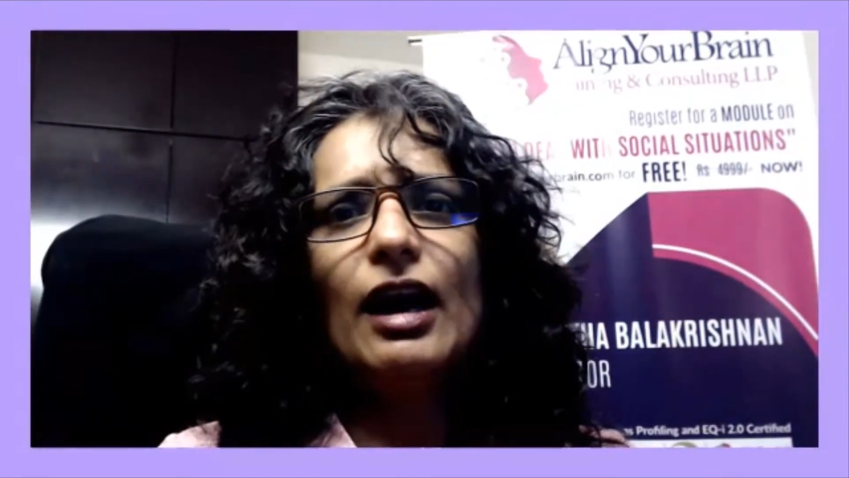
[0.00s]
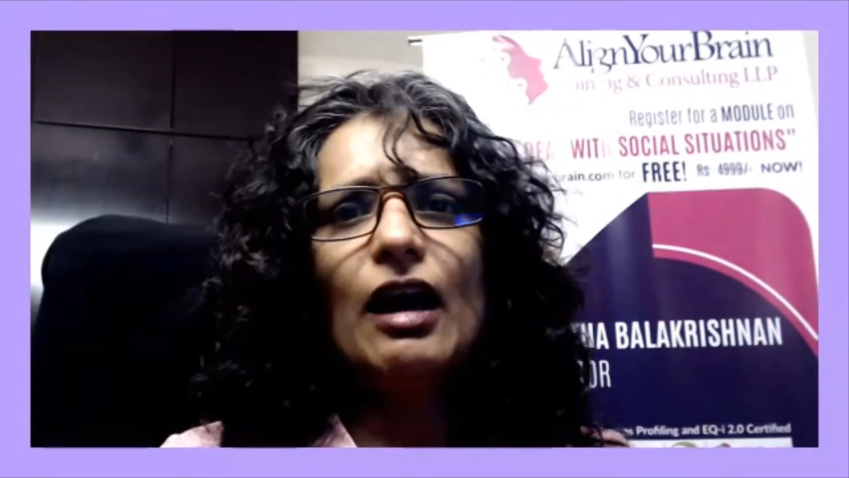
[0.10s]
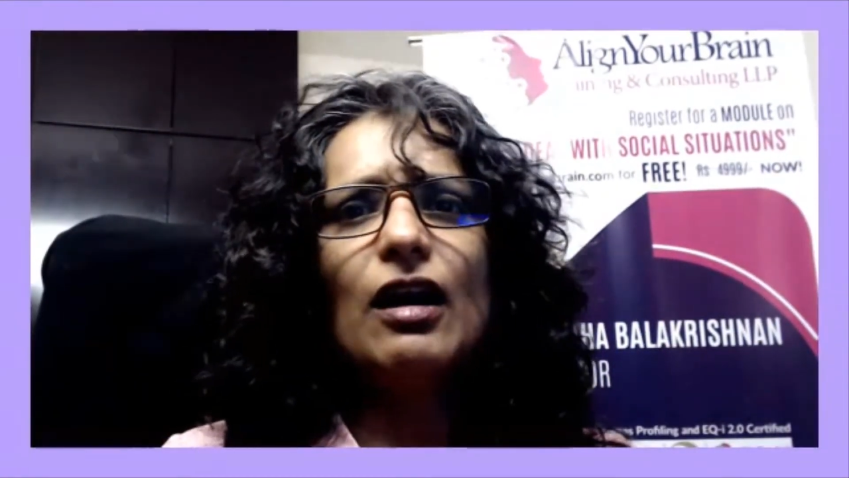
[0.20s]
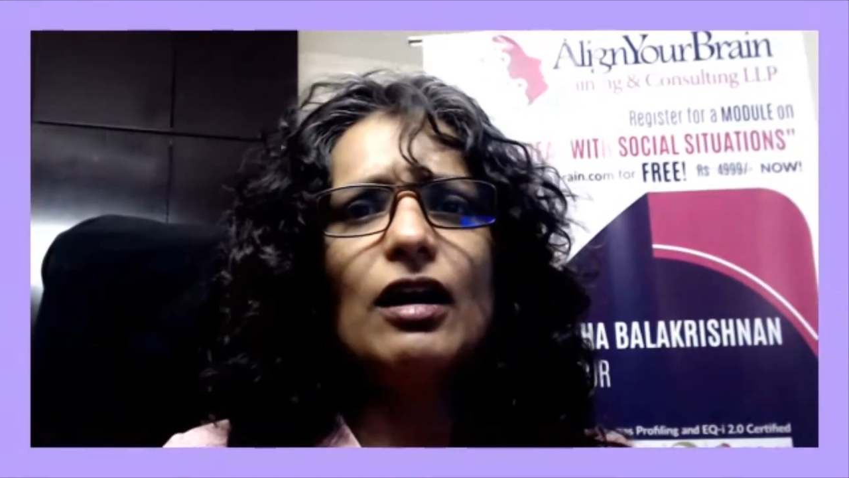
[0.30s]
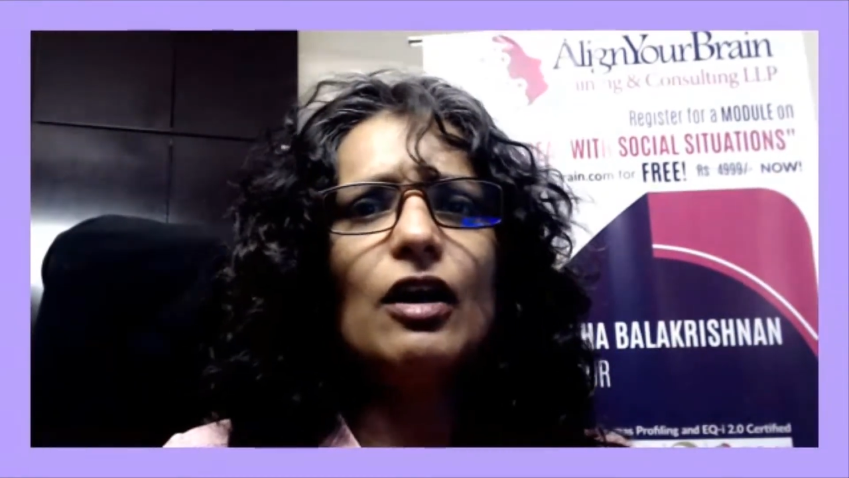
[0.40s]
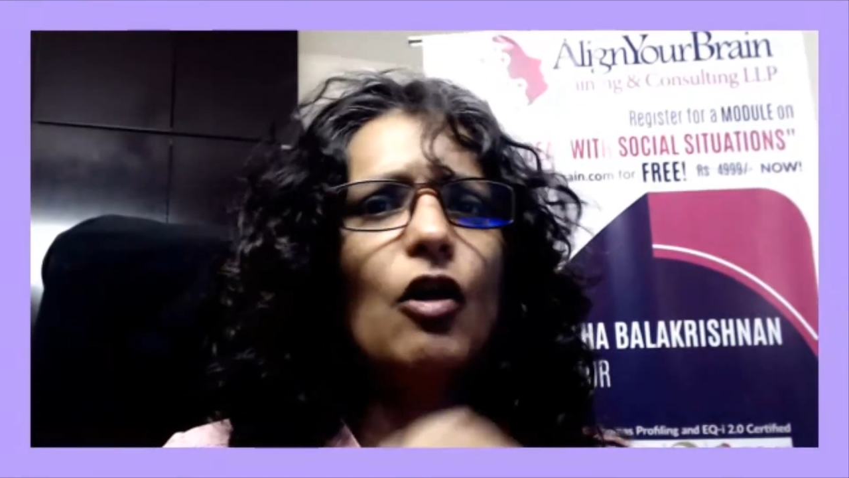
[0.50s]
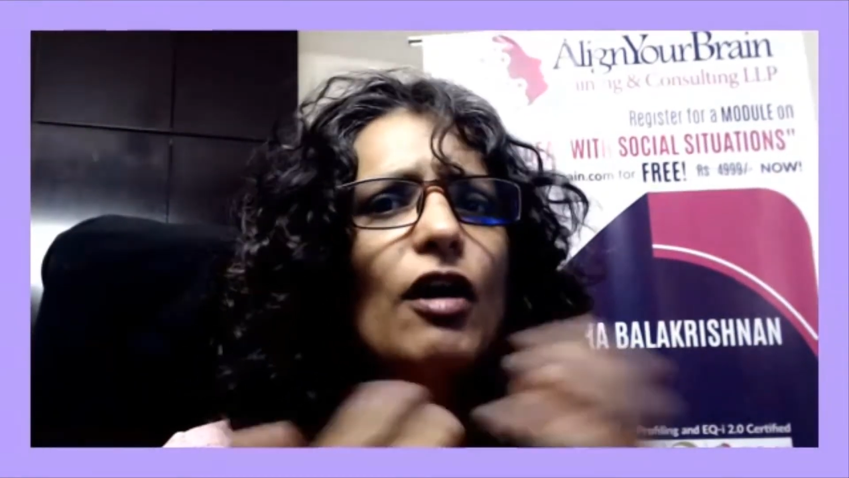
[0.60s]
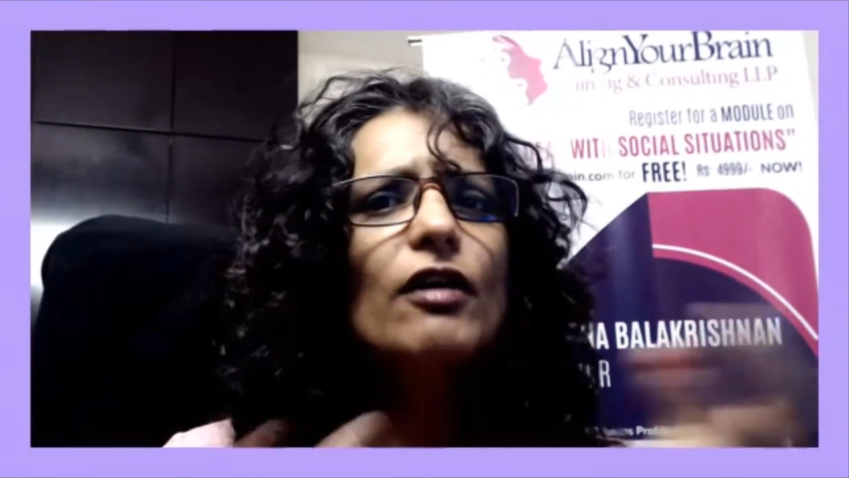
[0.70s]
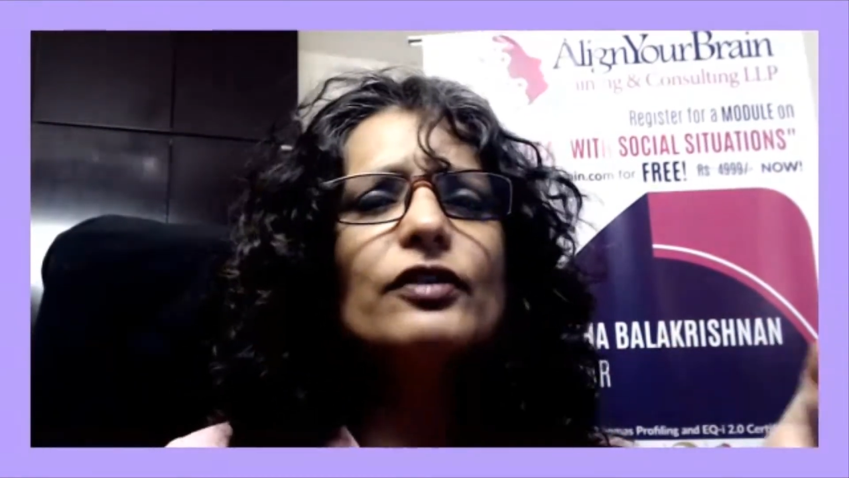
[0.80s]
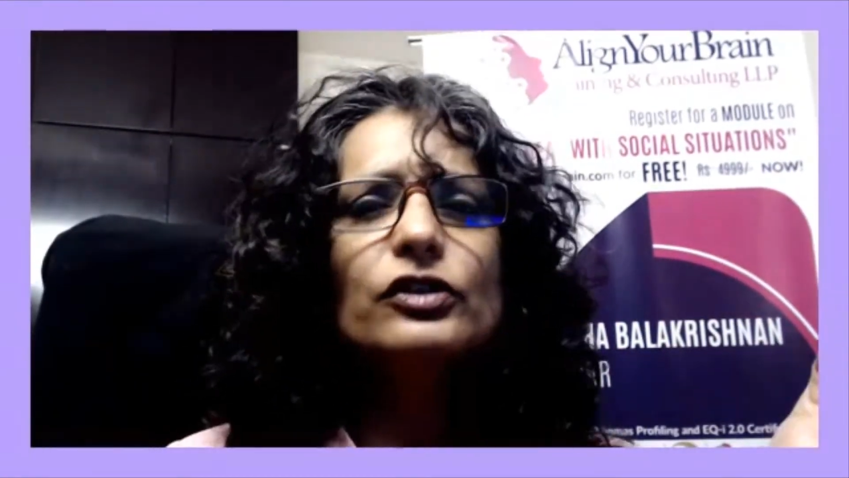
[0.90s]
A
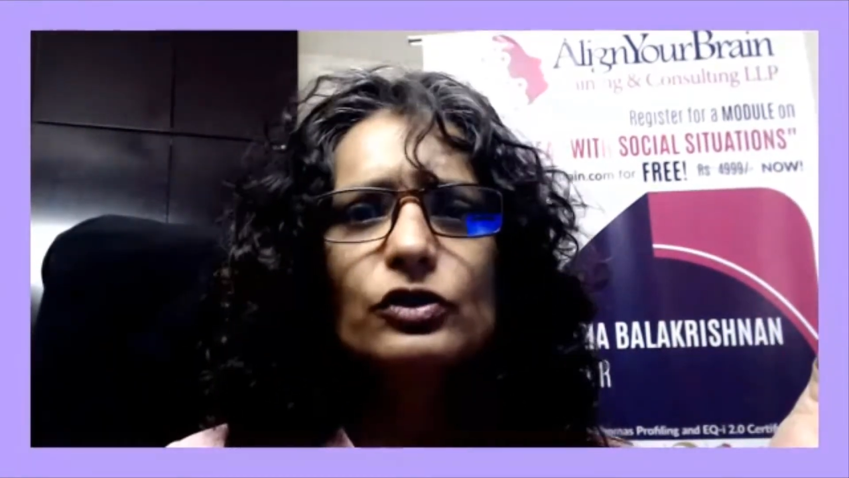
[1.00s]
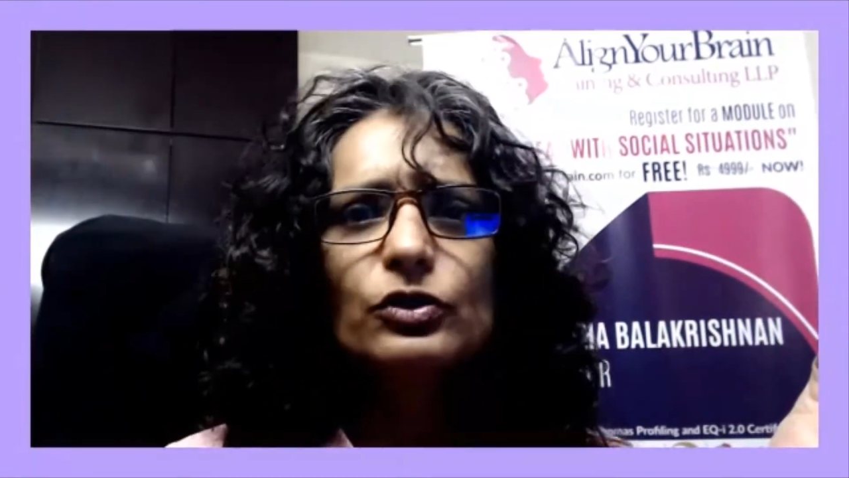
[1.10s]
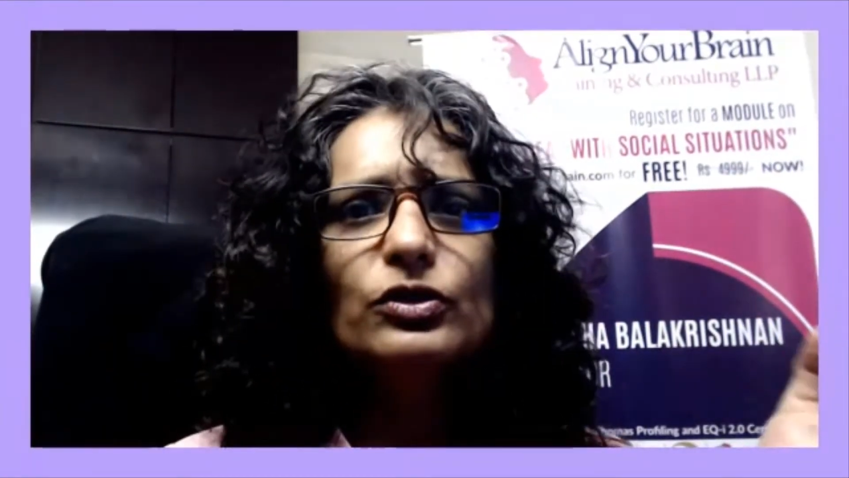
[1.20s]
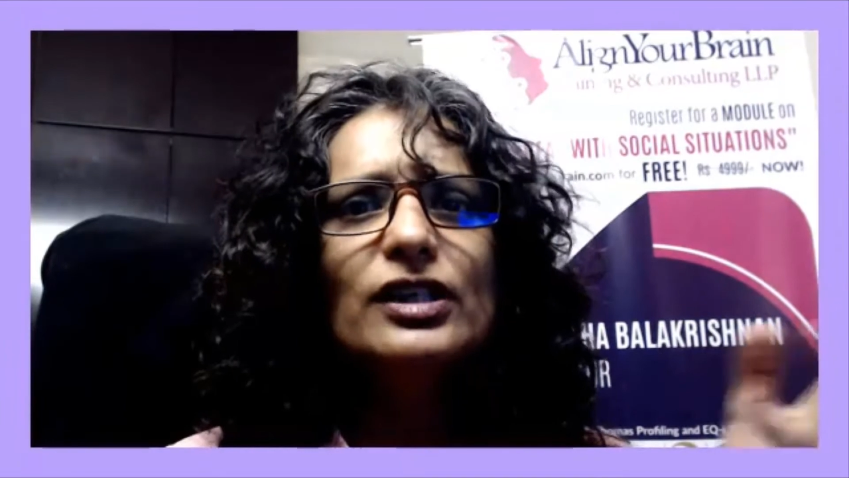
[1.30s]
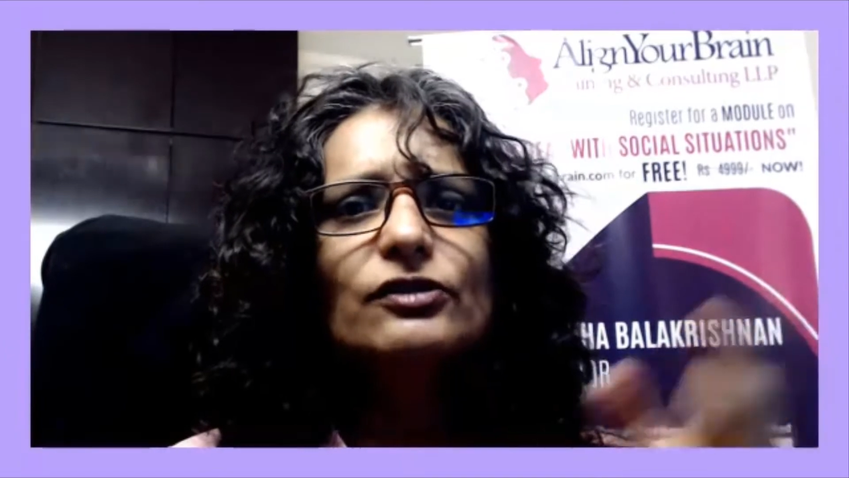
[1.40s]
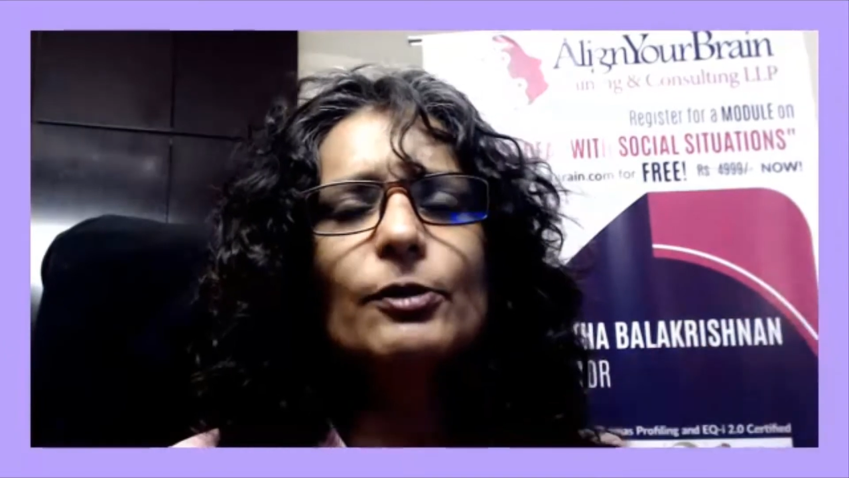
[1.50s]
lot of us do this.